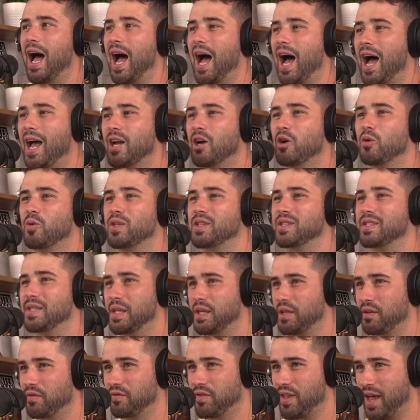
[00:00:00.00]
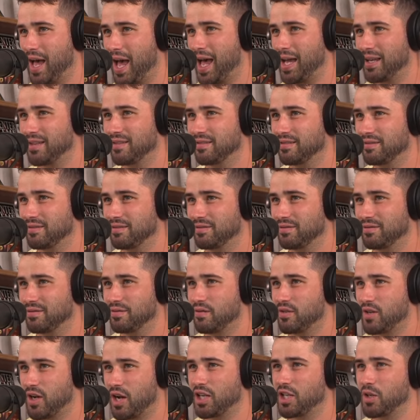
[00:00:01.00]
I always think of that
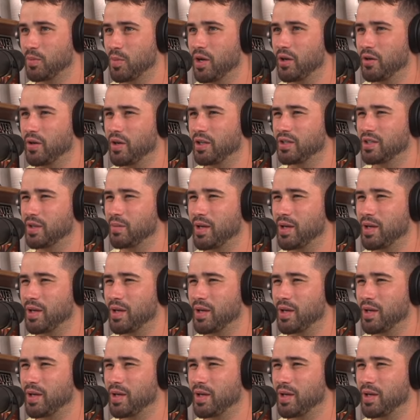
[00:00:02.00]
documentary because